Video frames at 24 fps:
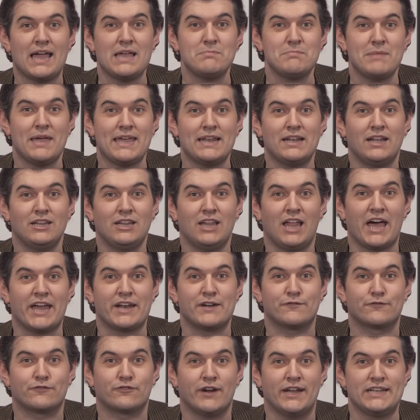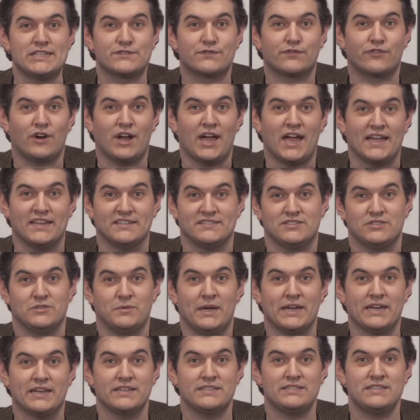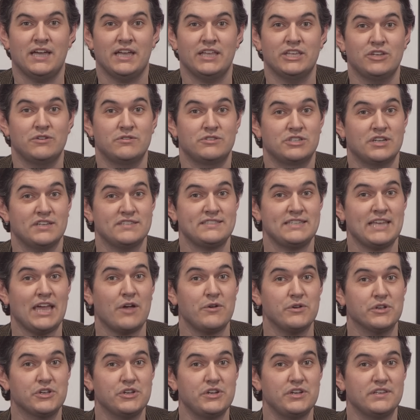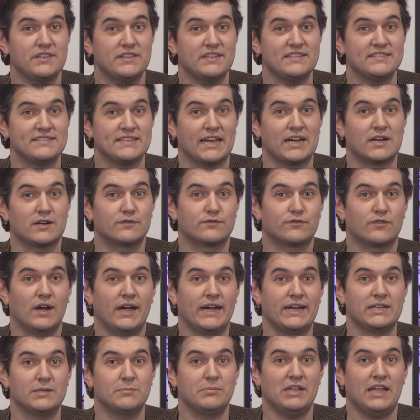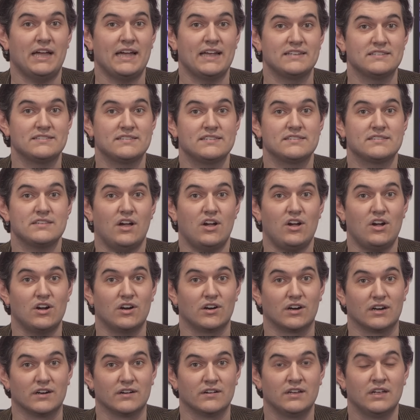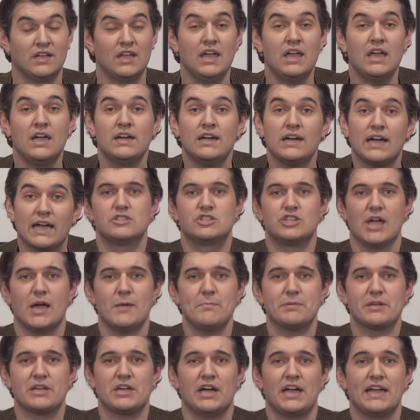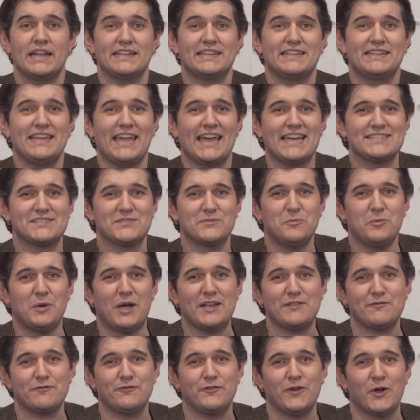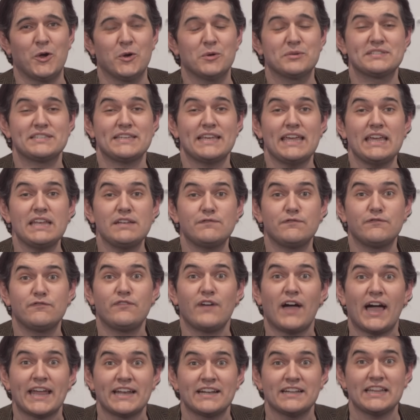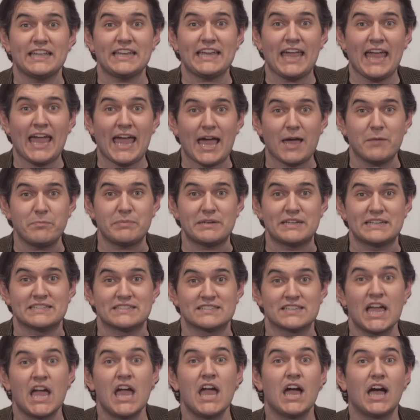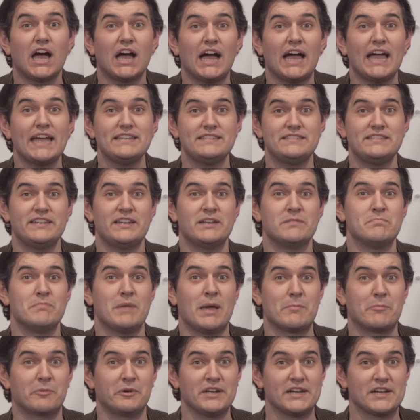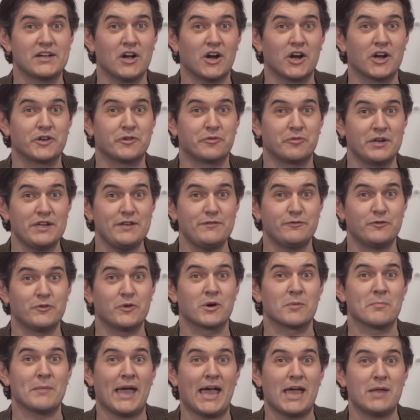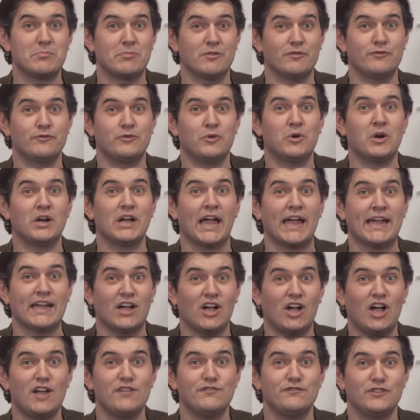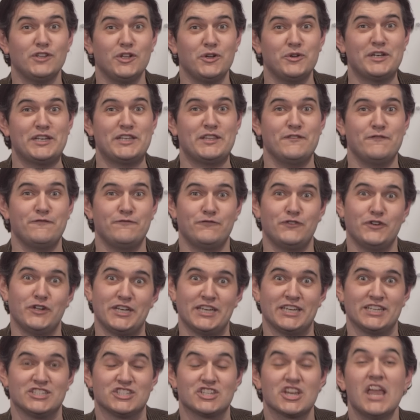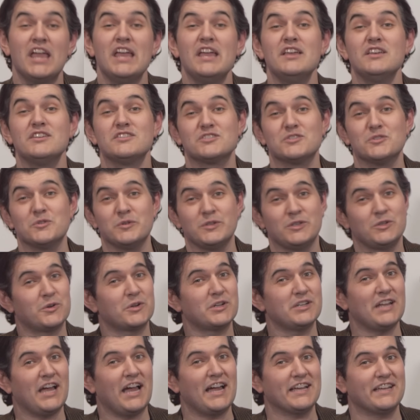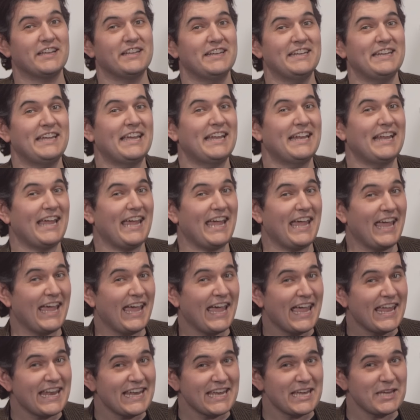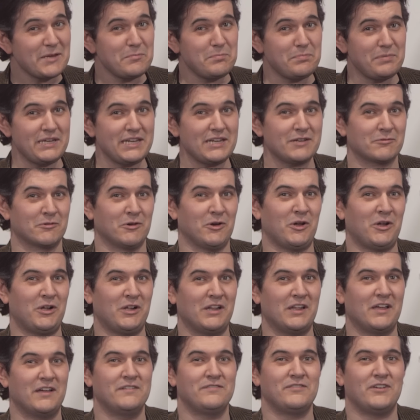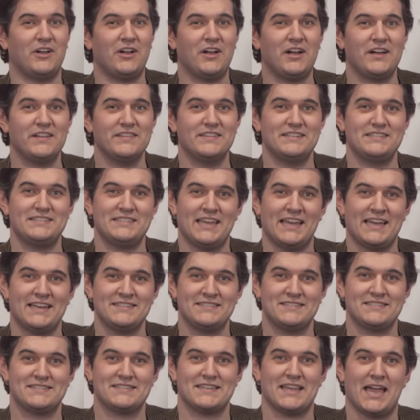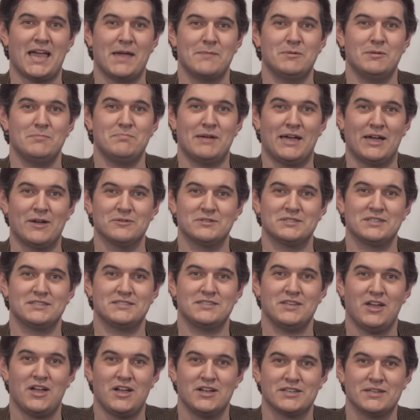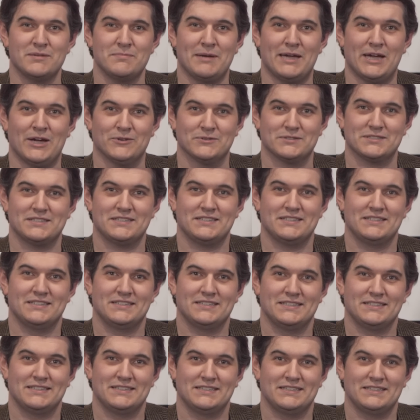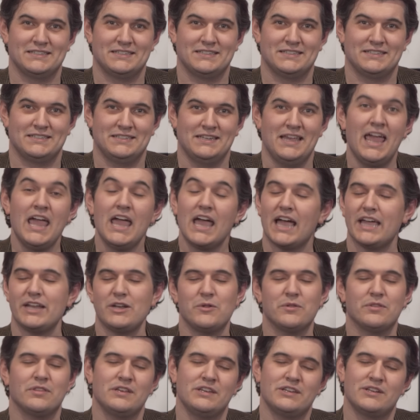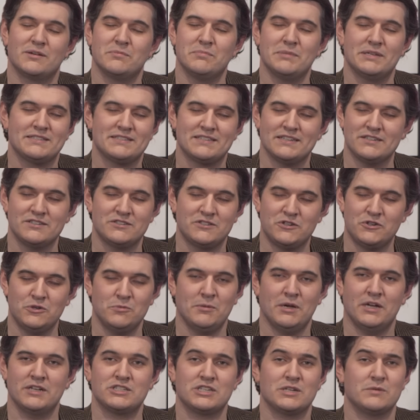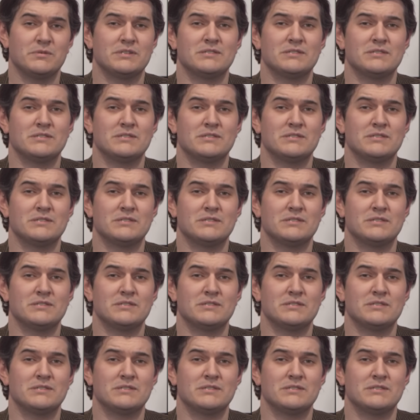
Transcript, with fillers: I made a lot of french fries, so I could tell you just how good these air frying appliances are. Jump cut, guess what folks, it finally happened. I did a memory card reformat before I offloaded the footage, so you're not gonna get any b-roll of all the tests I'm about to talk about. I don't think you're missing too much.